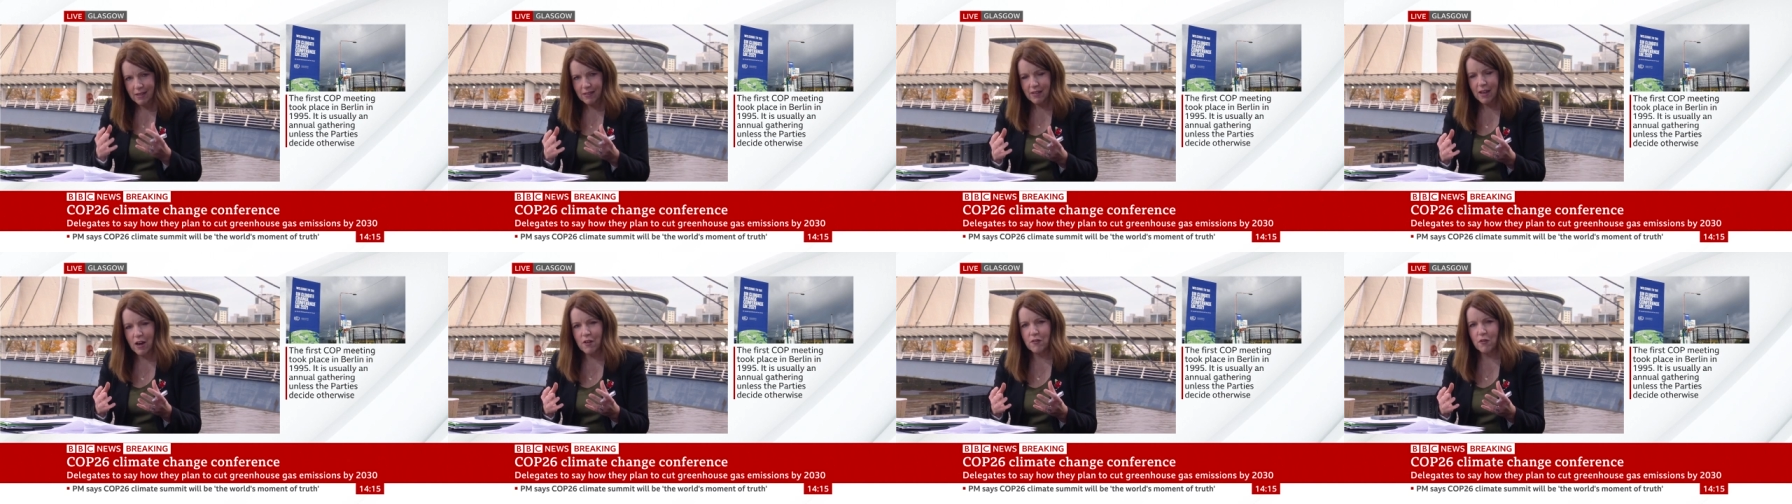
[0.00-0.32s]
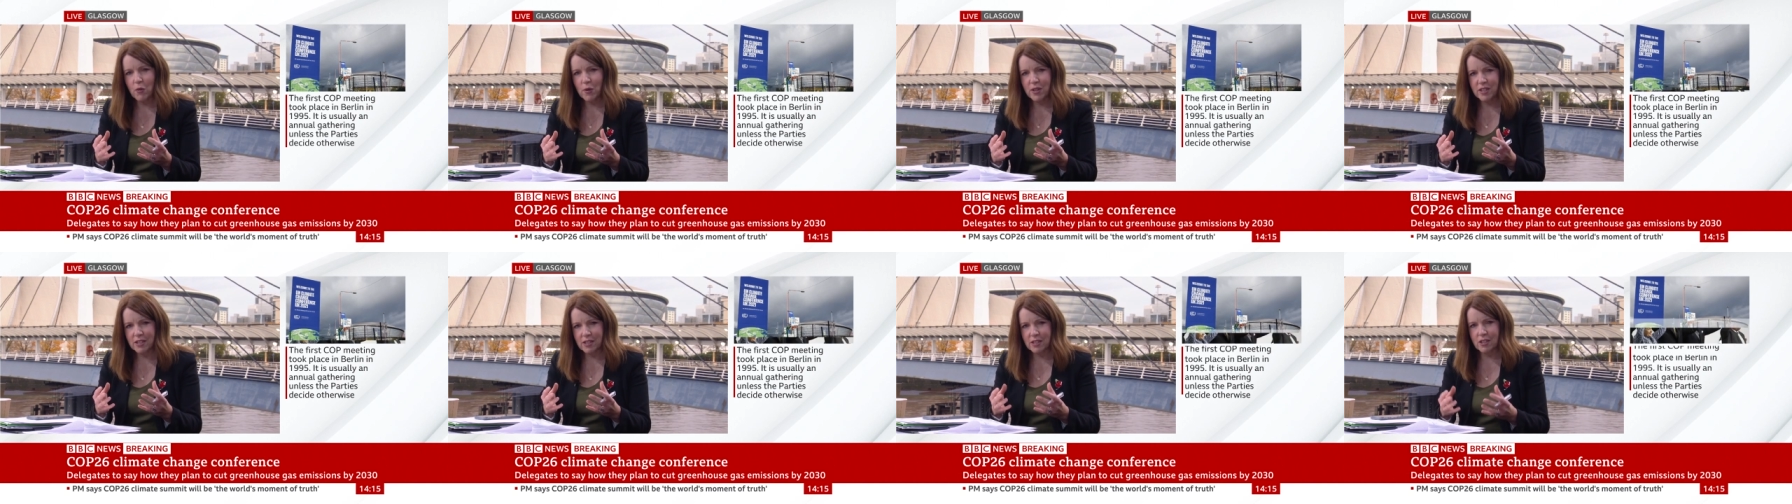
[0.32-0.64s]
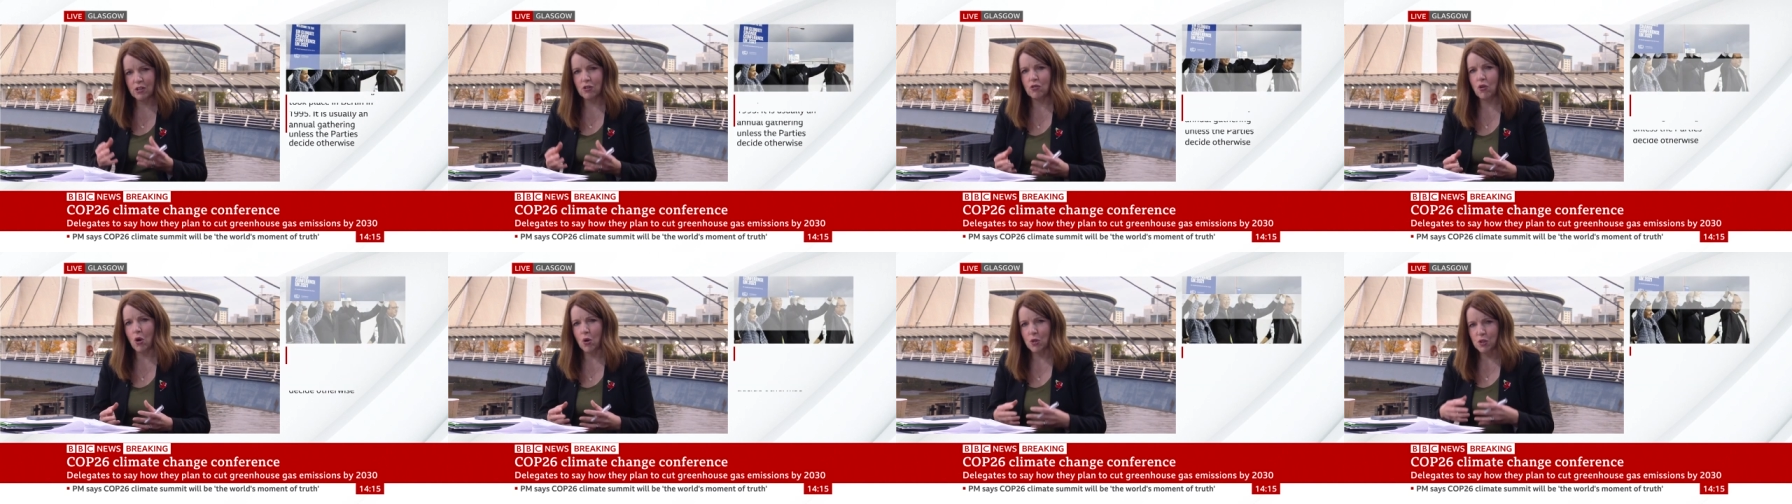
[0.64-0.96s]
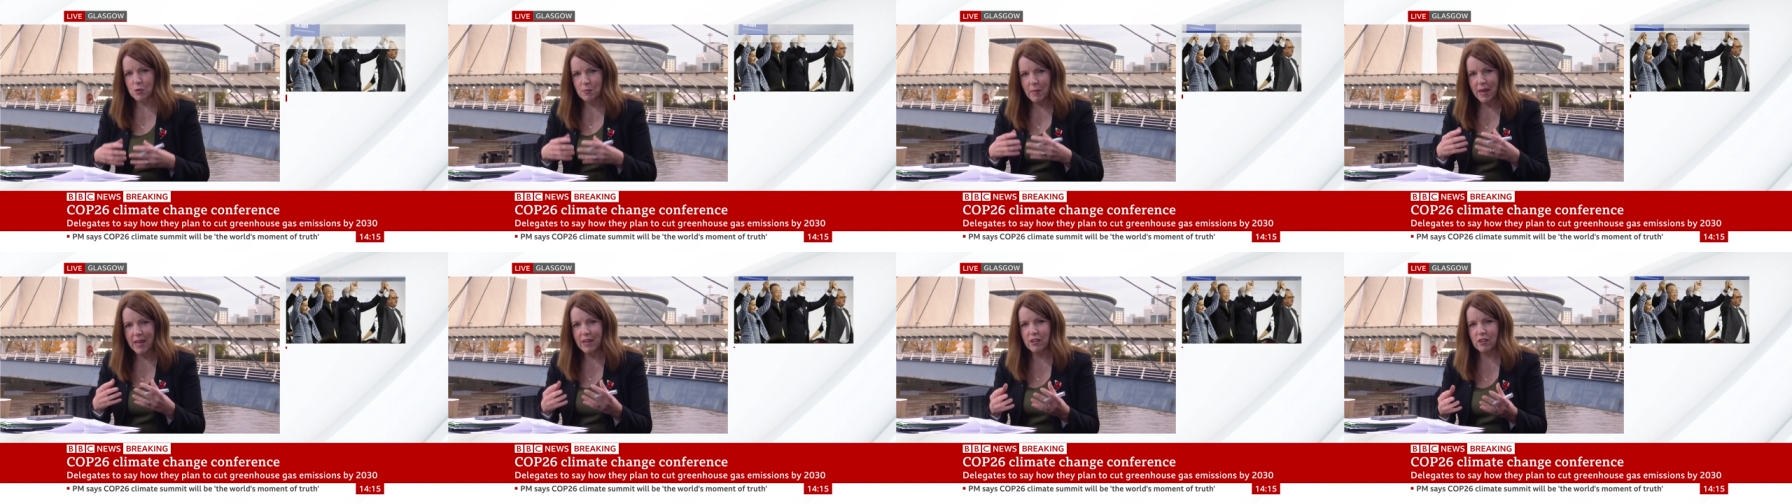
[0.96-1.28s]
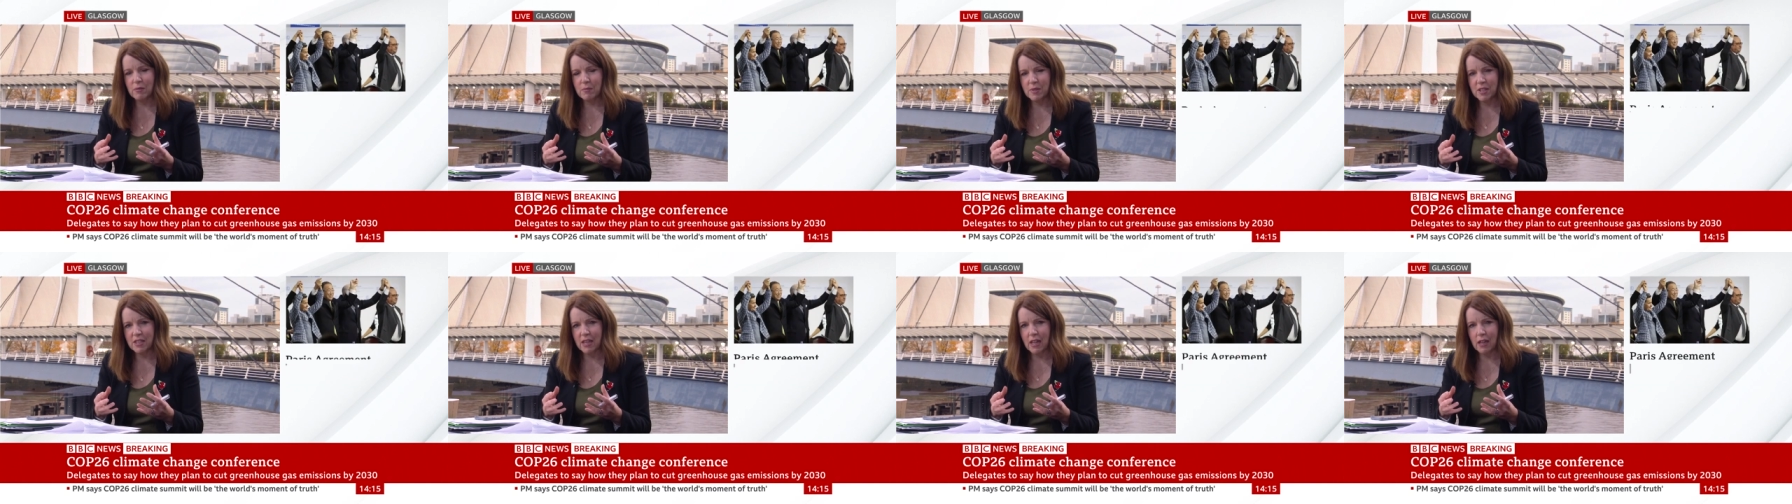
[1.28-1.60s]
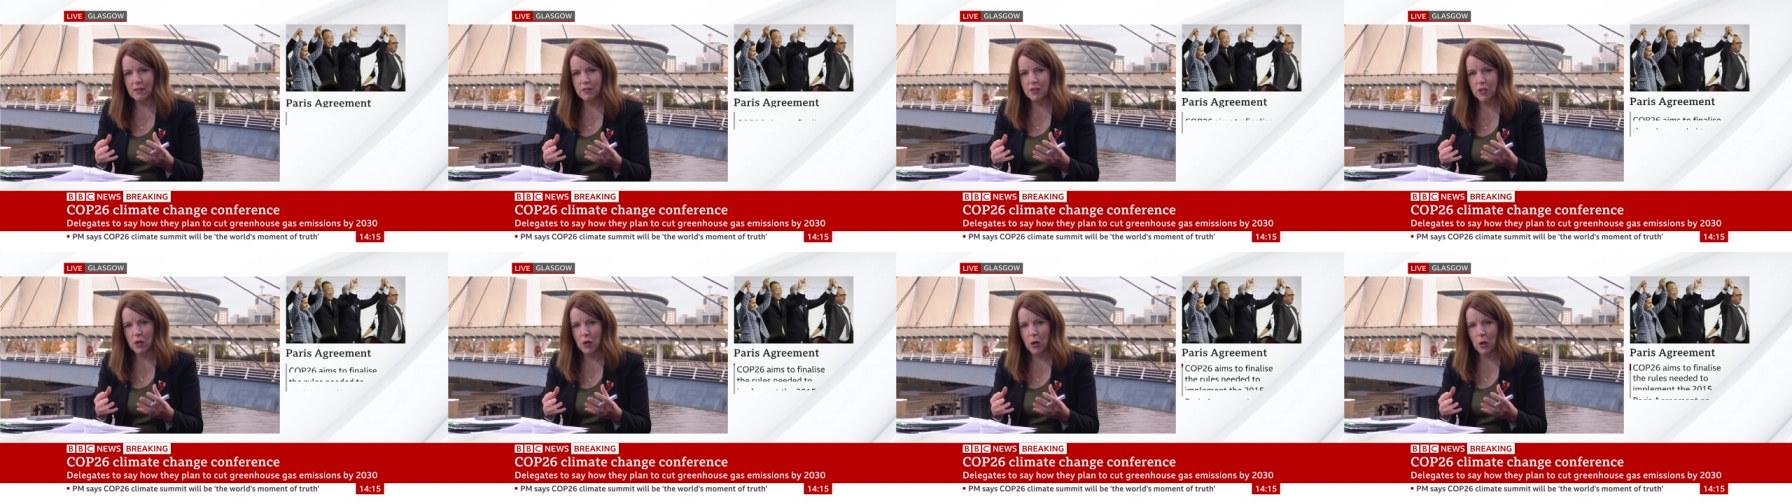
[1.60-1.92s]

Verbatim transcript: their voices across, make themselves